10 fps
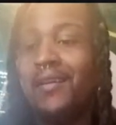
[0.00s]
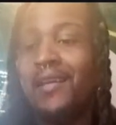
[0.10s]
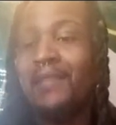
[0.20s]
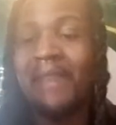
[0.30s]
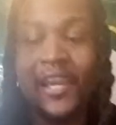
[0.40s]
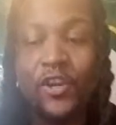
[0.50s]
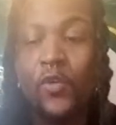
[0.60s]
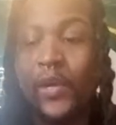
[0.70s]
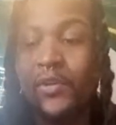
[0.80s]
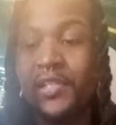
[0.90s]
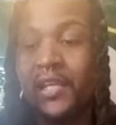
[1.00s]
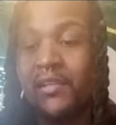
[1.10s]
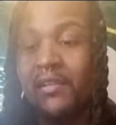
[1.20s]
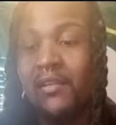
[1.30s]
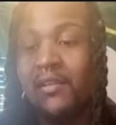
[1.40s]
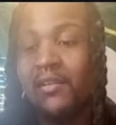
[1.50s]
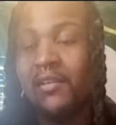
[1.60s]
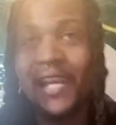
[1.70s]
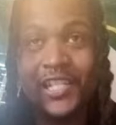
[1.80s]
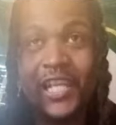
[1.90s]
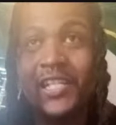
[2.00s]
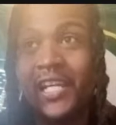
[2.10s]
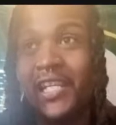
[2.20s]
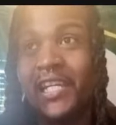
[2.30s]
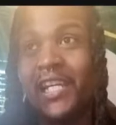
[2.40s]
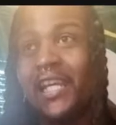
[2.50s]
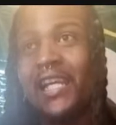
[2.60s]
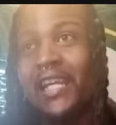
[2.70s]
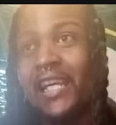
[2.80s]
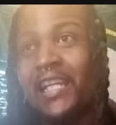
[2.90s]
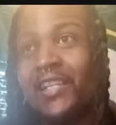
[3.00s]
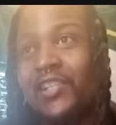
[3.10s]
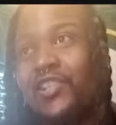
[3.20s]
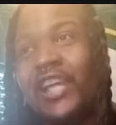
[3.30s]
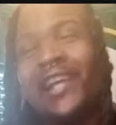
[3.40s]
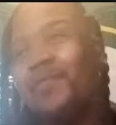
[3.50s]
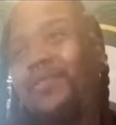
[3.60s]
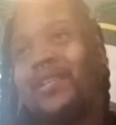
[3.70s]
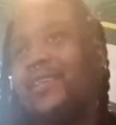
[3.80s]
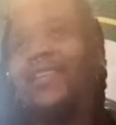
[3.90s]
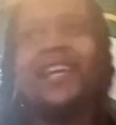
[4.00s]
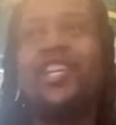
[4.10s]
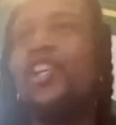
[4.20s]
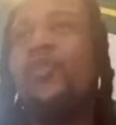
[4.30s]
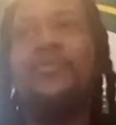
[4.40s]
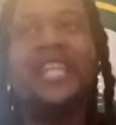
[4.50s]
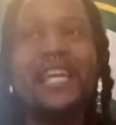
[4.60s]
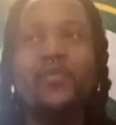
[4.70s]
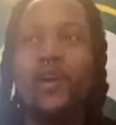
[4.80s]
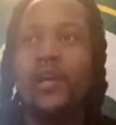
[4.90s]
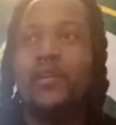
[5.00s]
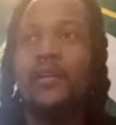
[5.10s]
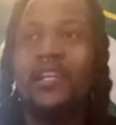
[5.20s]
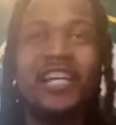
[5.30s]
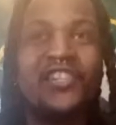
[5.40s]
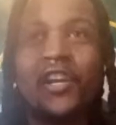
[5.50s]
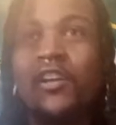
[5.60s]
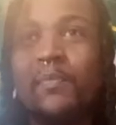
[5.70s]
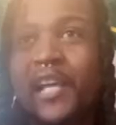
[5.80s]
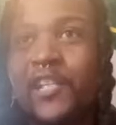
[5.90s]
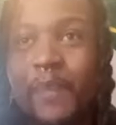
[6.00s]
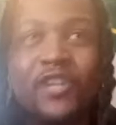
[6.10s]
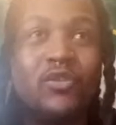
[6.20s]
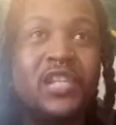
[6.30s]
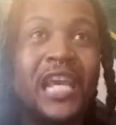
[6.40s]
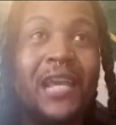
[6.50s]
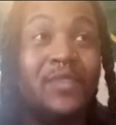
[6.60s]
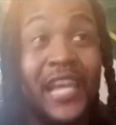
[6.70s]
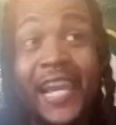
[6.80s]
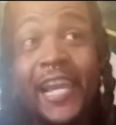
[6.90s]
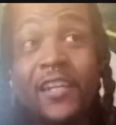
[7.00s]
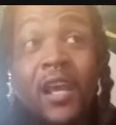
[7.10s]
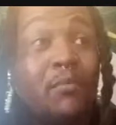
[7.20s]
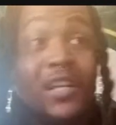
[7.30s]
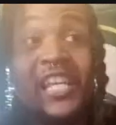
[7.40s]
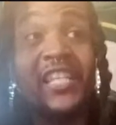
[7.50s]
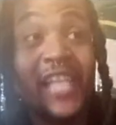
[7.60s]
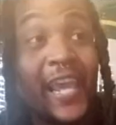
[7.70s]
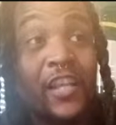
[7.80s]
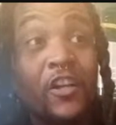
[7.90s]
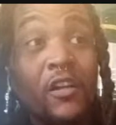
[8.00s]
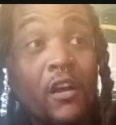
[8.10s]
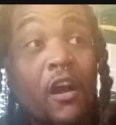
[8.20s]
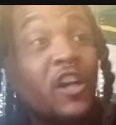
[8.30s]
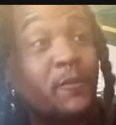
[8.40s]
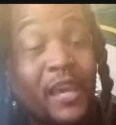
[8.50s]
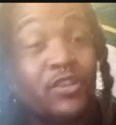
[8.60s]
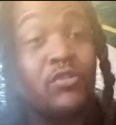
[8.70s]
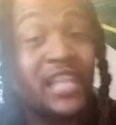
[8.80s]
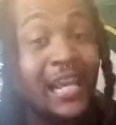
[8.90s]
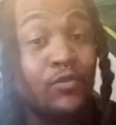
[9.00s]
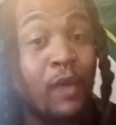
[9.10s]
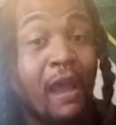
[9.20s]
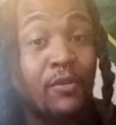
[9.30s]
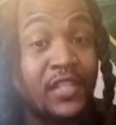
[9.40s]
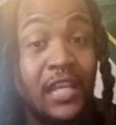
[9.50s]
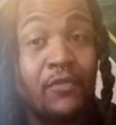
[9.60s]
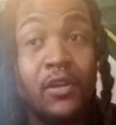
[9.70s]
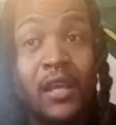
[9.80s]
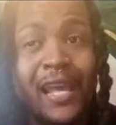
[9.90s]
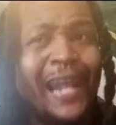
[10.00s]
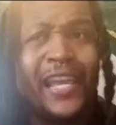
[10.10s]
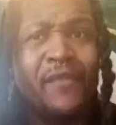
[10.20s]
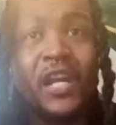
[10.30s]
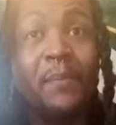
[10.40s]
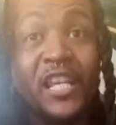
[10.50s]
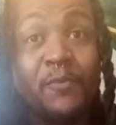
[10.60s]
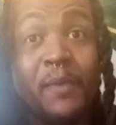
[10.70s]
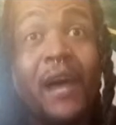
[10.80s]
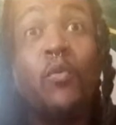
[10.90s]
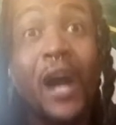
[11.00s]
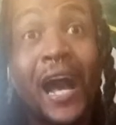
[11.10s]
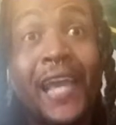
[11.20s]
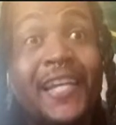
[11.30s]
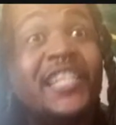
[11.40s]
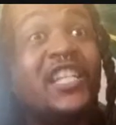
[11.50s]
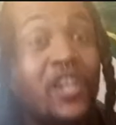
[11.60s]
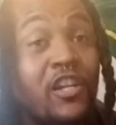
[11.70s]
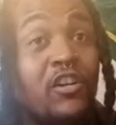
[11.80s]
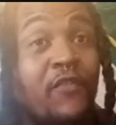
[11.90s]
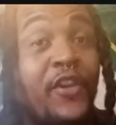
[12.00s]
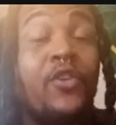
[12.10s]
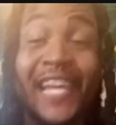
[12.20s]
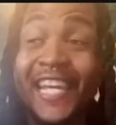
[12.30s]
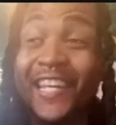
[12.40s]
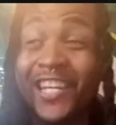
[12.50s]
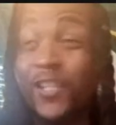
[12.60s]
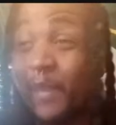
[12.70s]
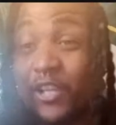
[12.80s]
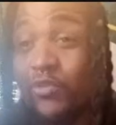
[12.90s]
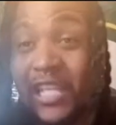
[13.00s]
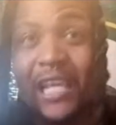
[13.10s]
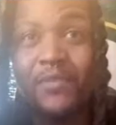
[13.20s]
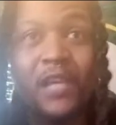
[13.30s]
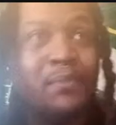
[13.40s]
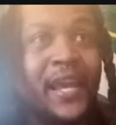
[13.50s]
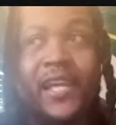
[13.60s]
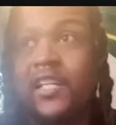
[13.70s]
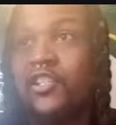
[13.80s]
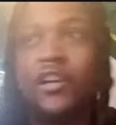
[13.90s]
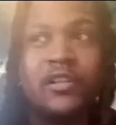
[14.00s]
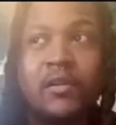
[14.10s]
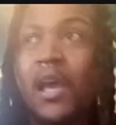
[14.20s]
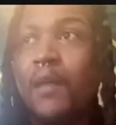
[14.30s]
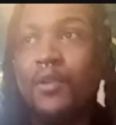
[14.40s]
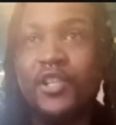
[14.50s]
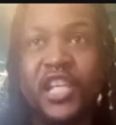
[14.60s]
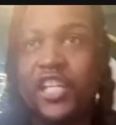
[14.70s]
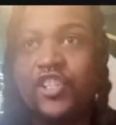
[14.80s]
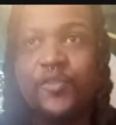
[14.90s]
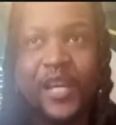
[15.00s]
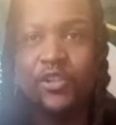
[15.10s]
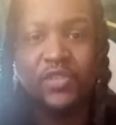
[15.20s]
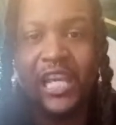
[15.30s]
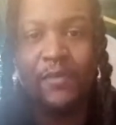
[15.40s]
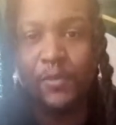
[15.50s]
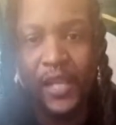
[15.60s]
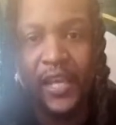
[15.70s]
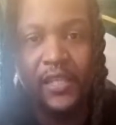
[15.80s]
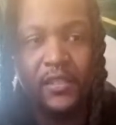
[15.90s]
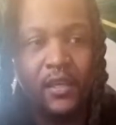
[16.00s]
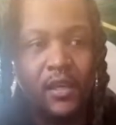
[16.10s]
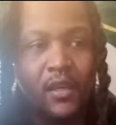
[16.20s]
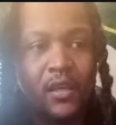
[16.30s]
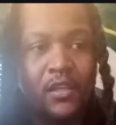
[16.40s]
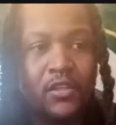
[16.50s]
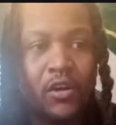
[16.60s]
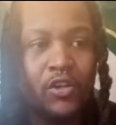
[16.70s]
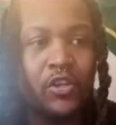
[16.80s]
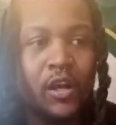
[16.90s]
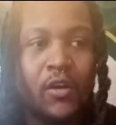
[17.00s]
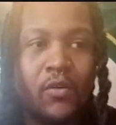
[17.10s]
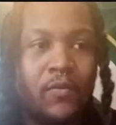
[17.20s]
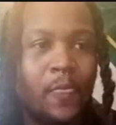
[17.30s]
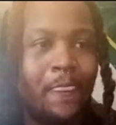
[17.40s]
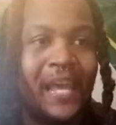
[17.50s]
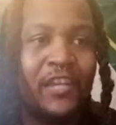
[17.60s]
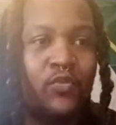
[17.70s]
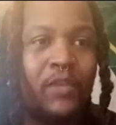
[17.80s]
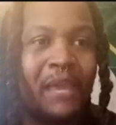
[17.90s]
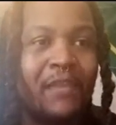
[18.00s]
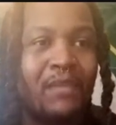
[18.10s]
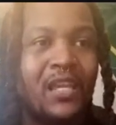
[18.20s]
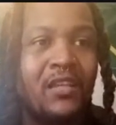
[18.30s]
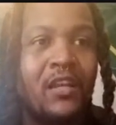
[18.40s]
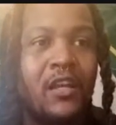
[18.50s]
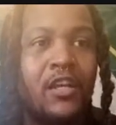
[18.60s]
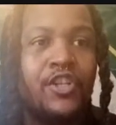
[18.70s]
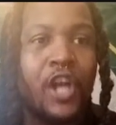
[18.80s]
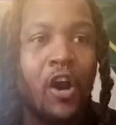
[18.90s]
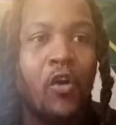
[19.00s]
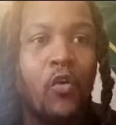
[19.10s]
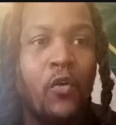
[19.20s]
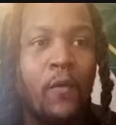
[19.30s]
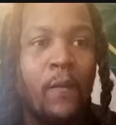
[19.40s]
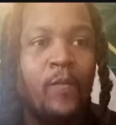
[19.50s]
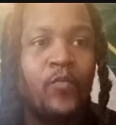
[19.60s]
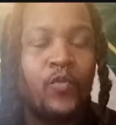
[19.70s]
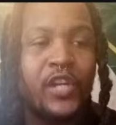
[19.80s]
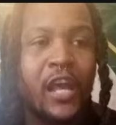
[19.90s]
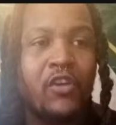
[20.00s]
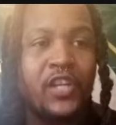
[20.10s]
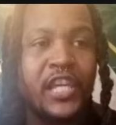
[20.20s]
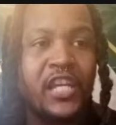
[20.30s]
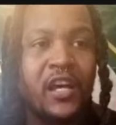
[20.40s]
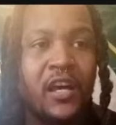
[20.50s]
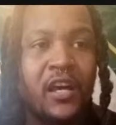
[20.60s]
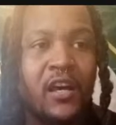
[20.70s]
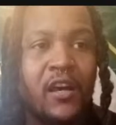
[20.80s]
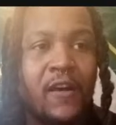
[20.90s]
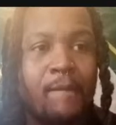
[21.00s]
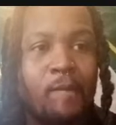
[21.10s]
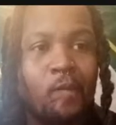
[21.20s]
Emmanuel Wilson, AJ Dillon, and Jacobs. Like, you don't need one unless they're going to play special teams. And Malik Taylor, our special teams wide receiver, ain't giving up his spot. Why? Because he's good on the field and in his special teams. He played a certain percentage of special teams plays. So, you know, that's what make me know we're not going to get a